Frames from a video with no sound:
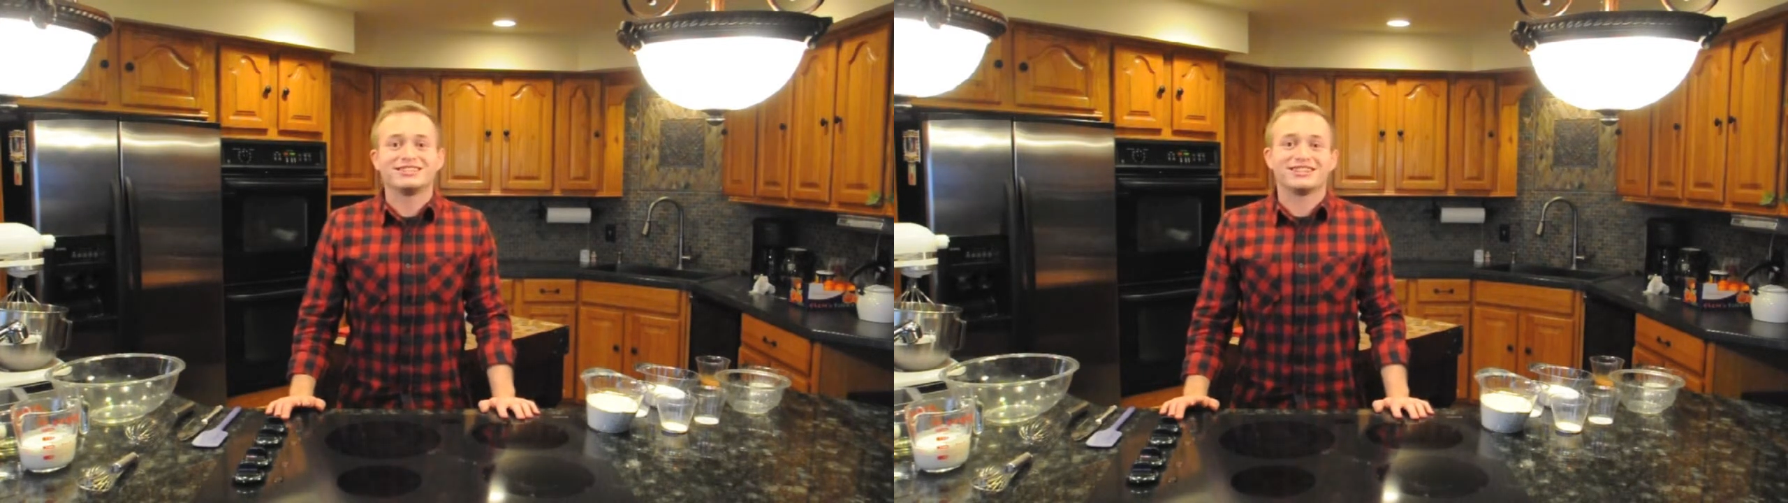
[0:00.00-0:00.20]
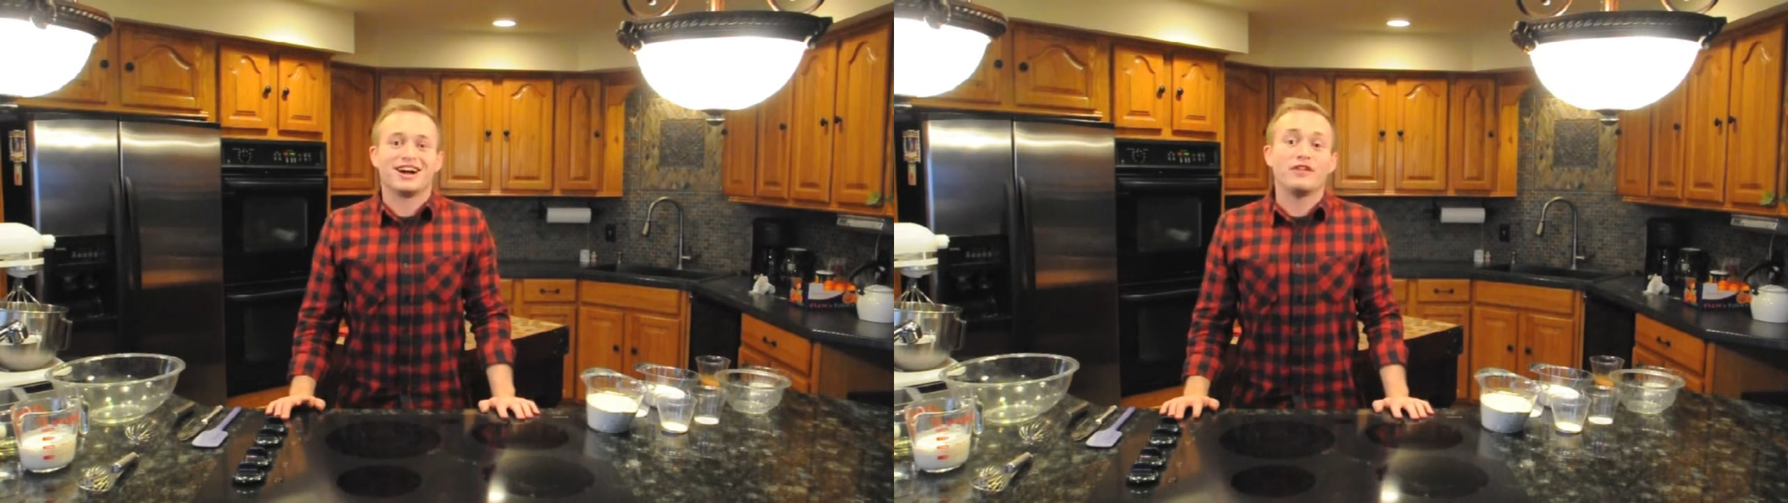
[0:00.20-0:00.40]

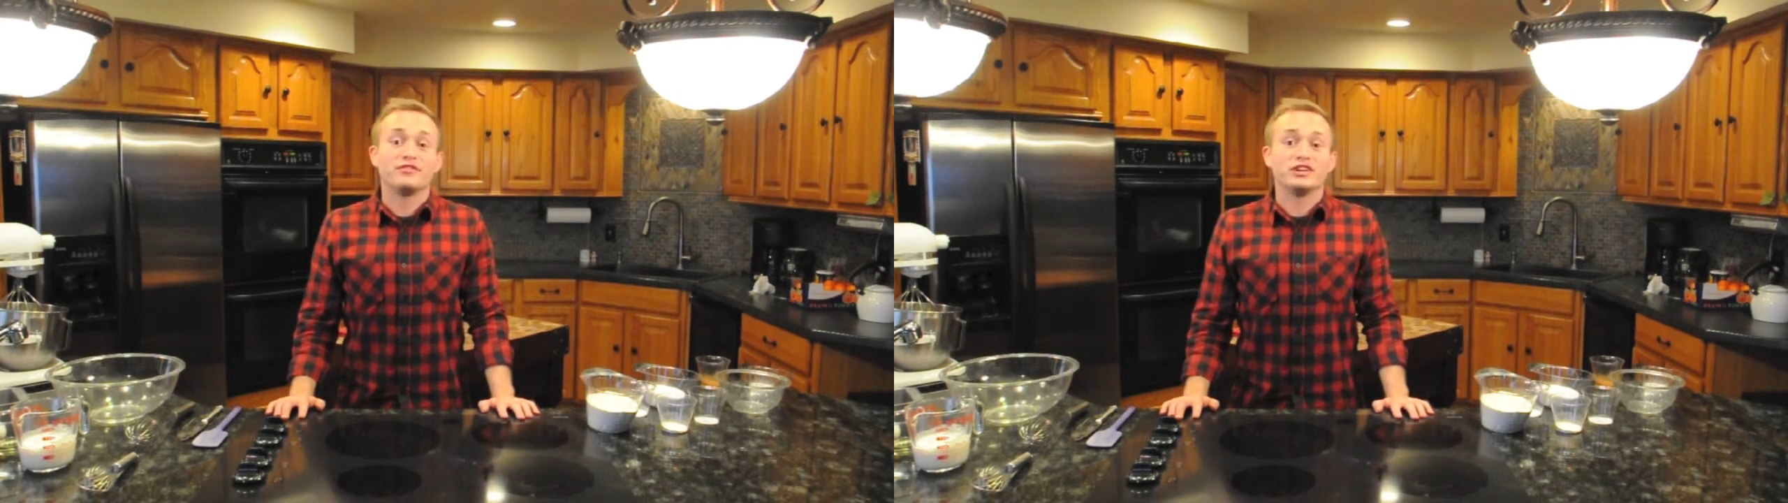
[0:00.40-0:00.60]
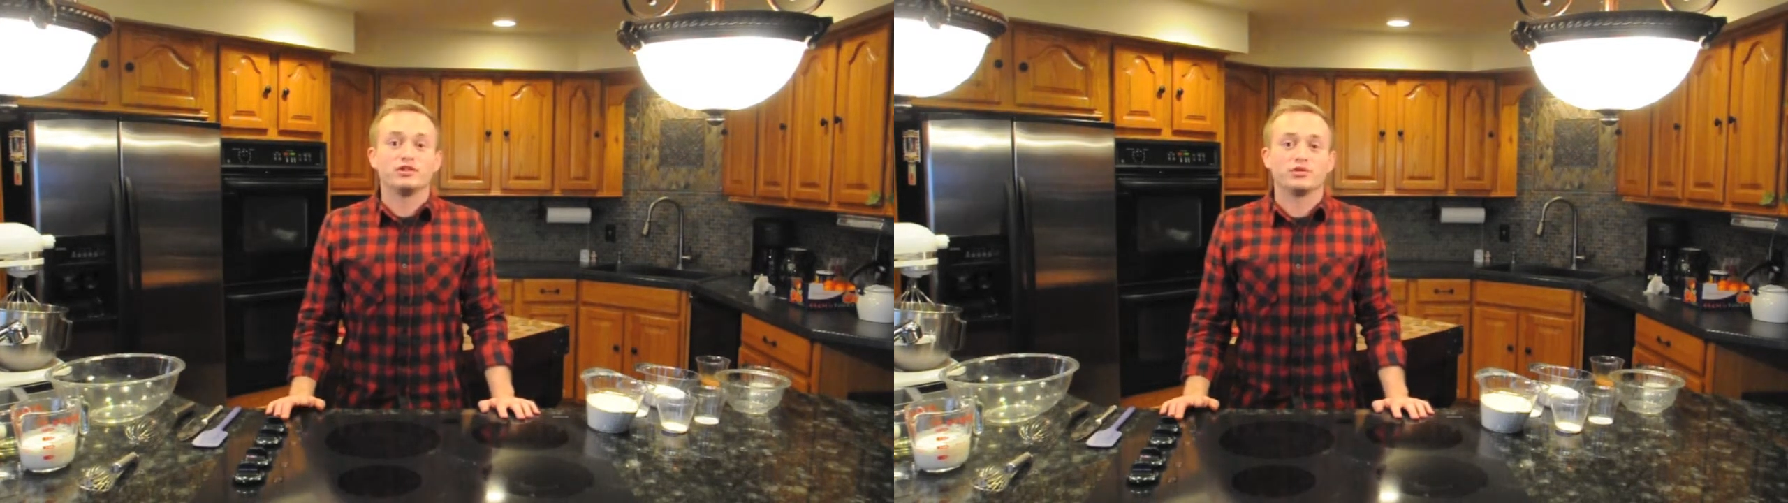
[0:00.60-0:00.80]

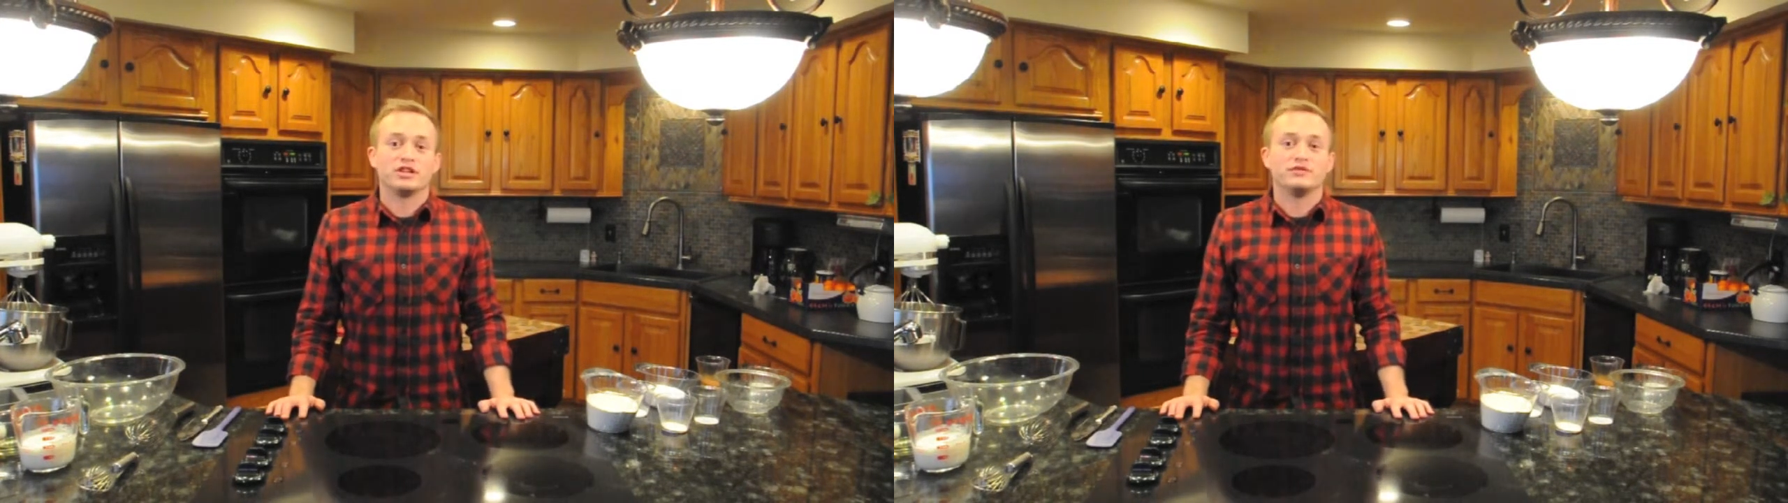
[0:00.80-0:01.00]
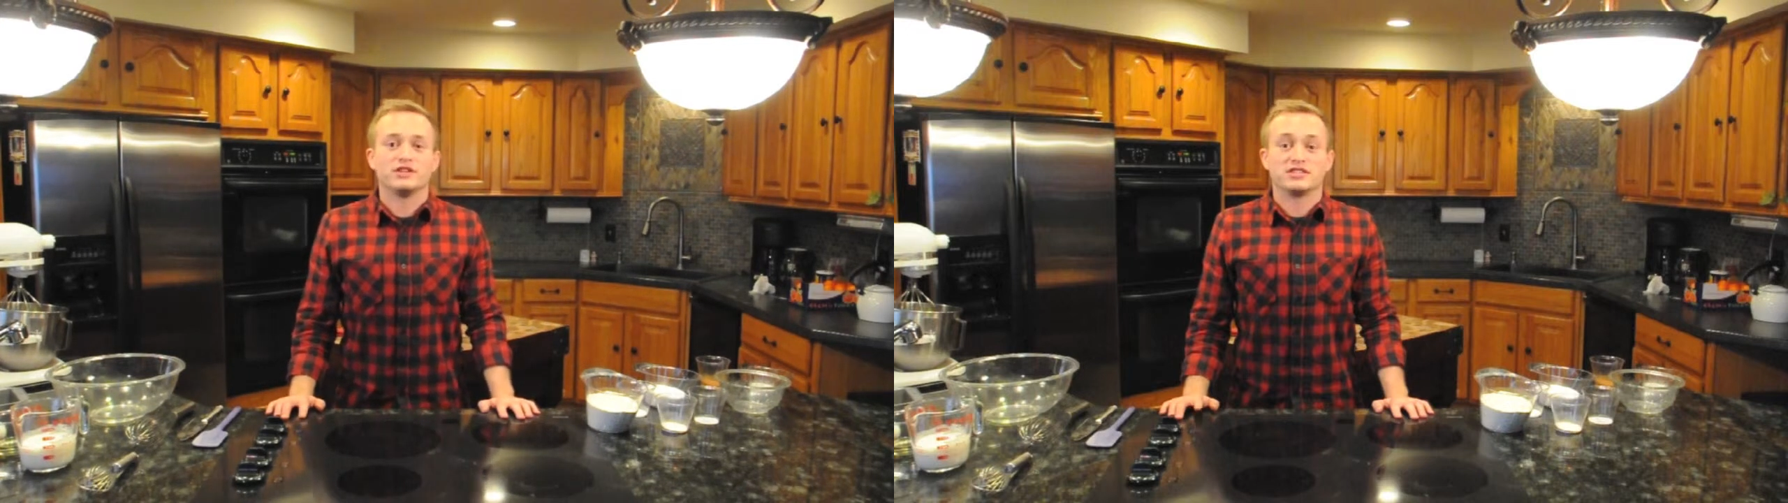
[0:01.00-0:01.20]
coffee, or
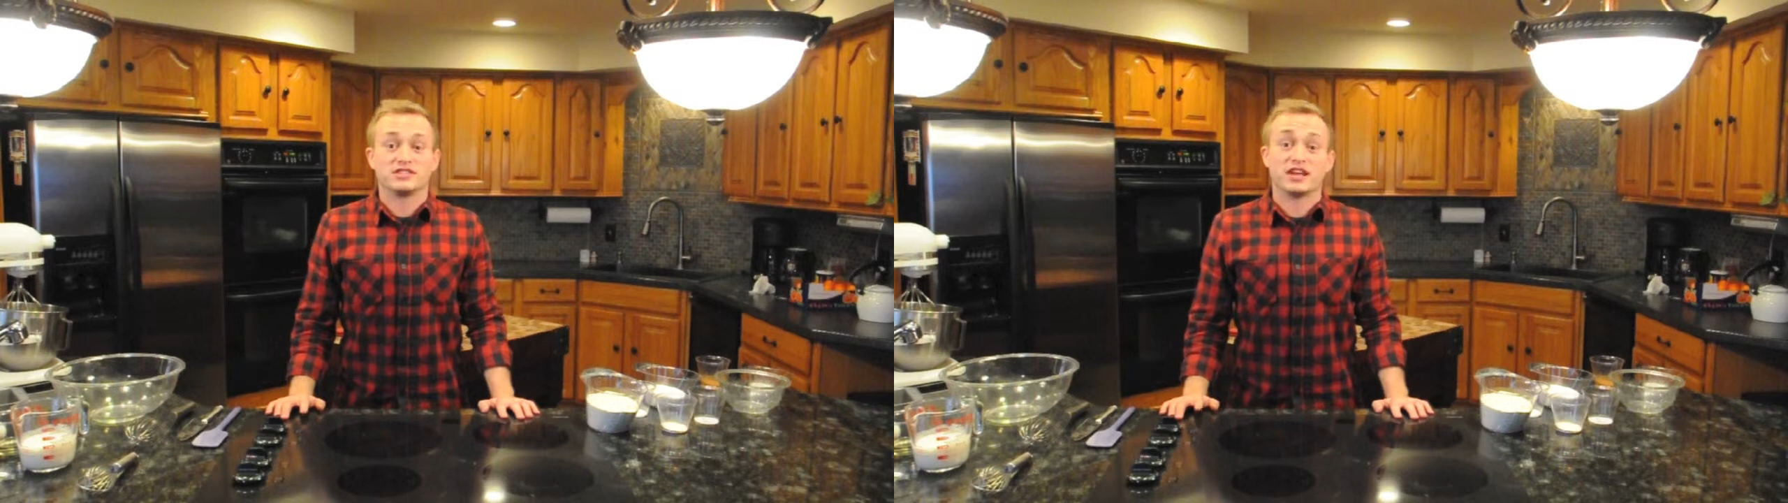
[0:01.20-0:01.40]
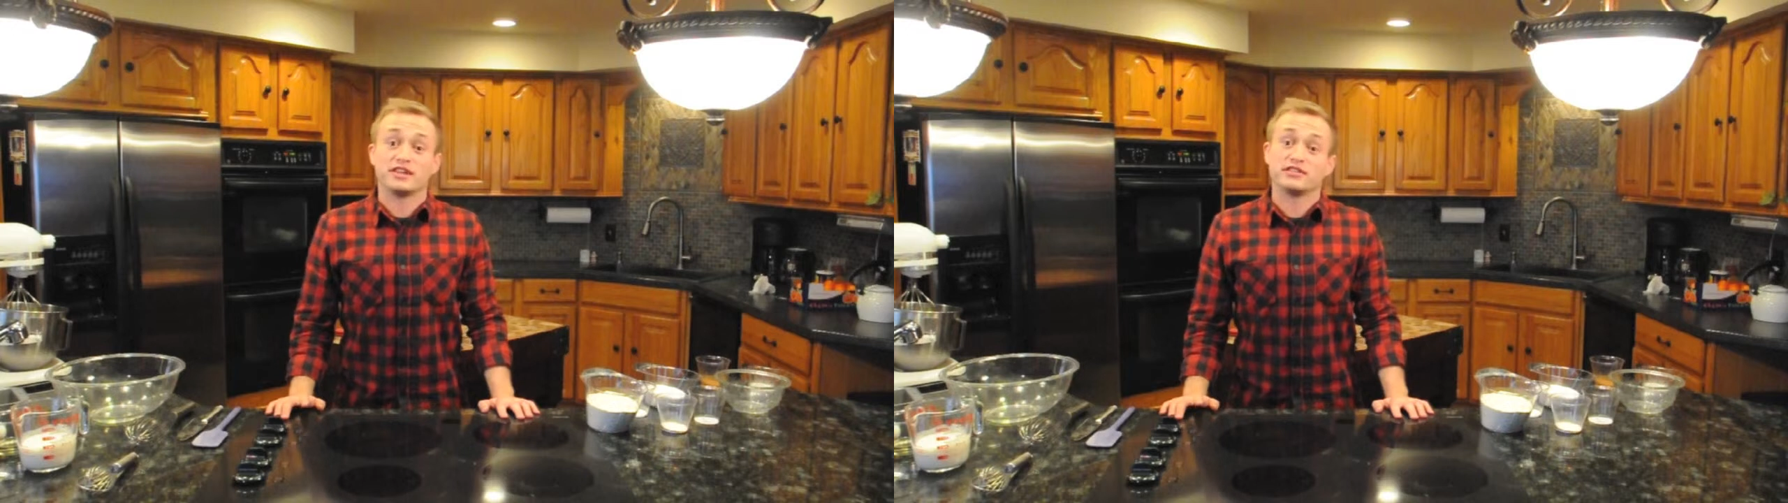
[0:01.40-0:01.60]
even as a
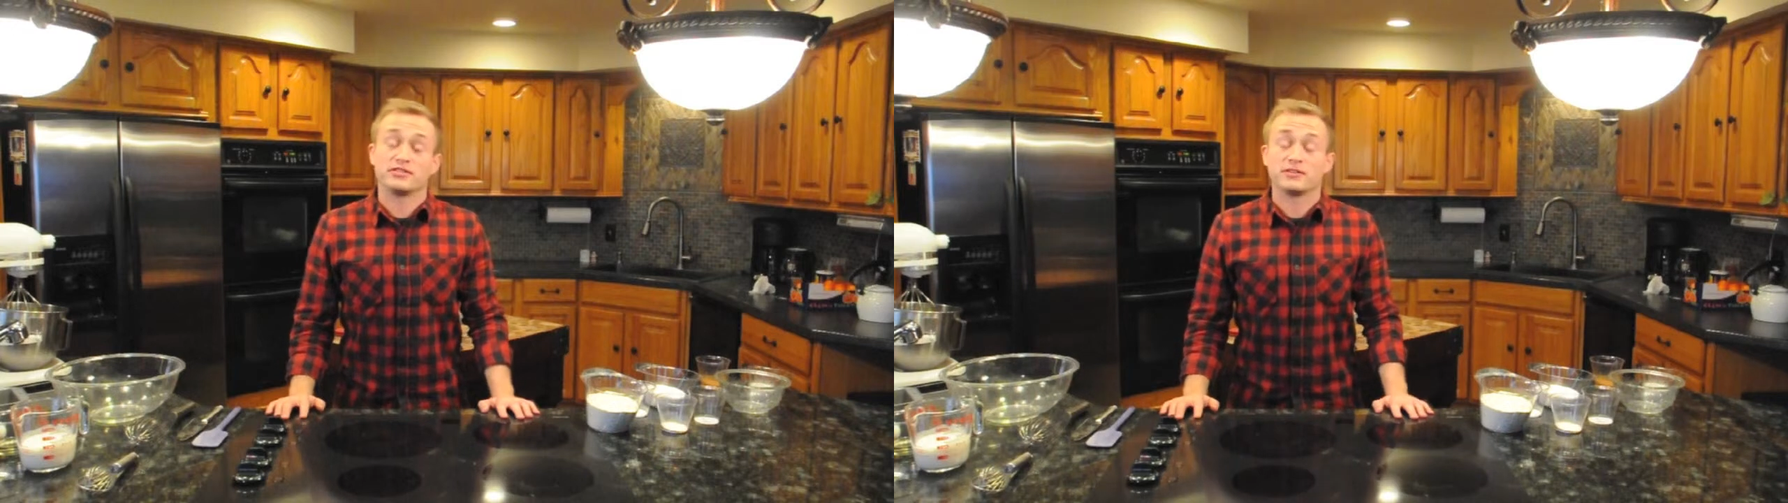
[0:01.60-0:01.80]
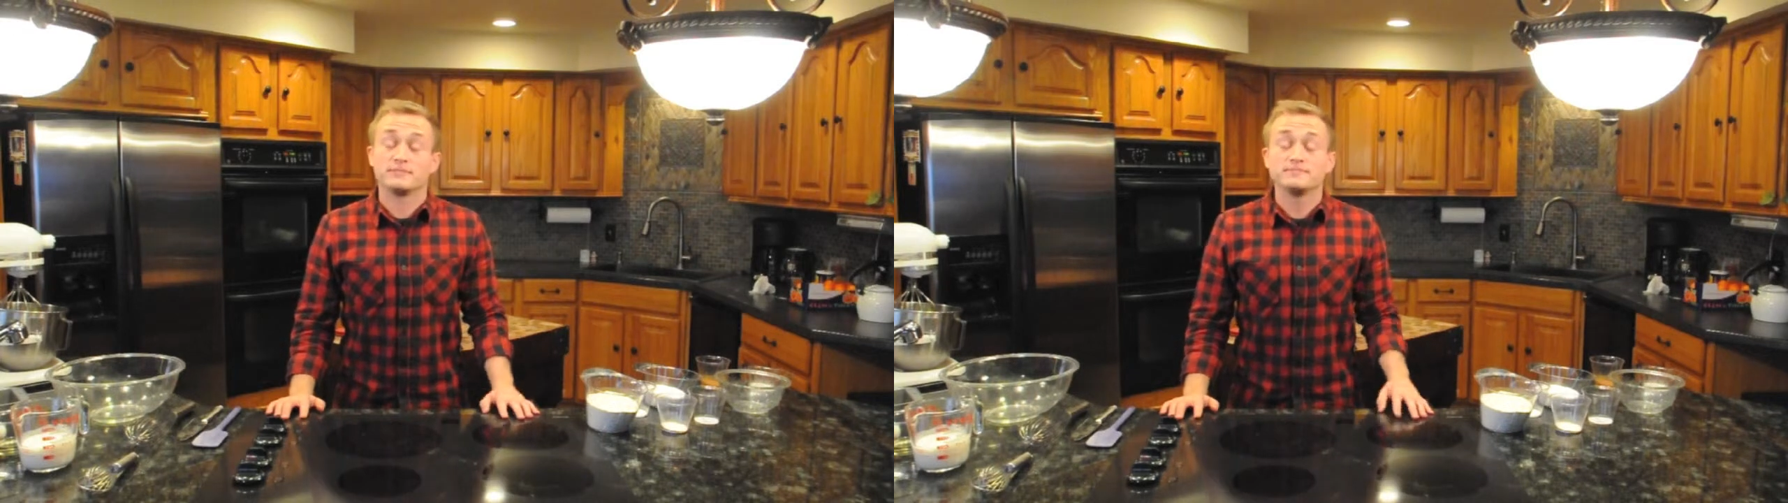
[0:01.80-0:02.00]
light
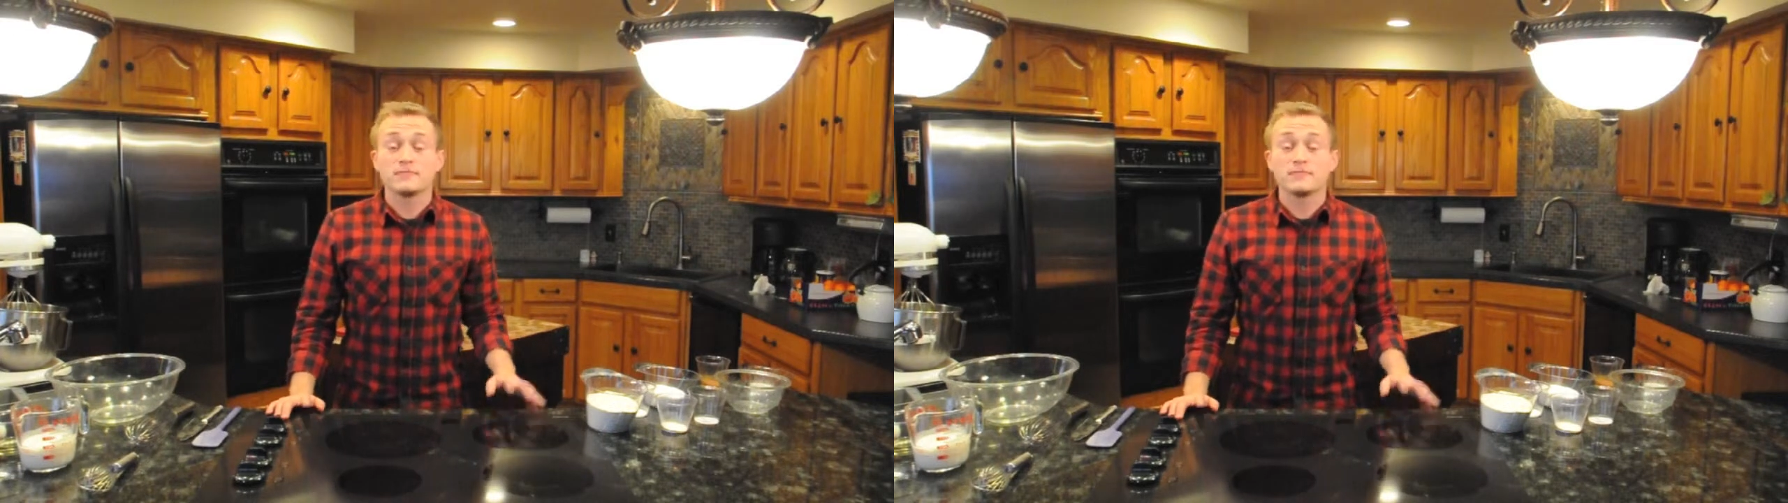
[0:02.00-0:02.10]
dessert.